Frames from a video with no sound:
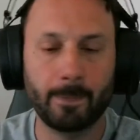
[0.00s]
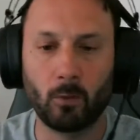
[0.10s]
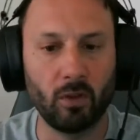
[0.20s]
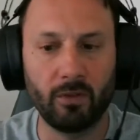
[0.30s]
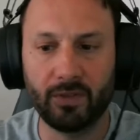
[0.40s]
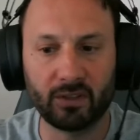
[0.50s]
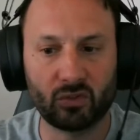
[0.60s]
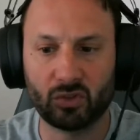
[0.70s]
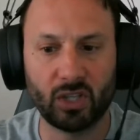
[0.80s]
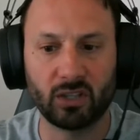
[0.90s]
All of
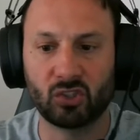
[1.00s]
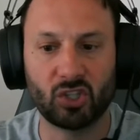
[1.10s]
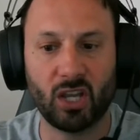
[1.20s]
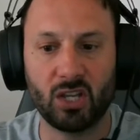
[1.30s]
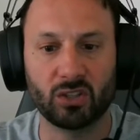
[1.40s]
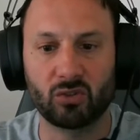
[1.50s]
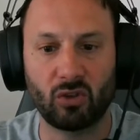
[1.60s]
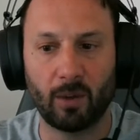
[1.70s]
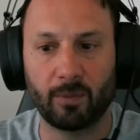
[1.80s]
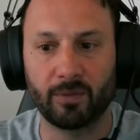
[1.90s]
these things change at the
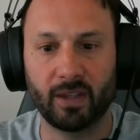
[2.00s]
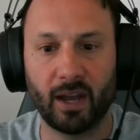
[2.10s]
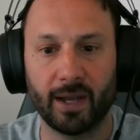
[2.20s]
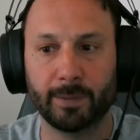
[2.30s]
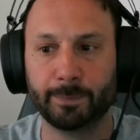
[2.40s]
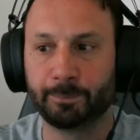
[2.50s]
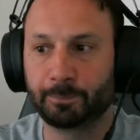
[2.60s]
drop of a dime,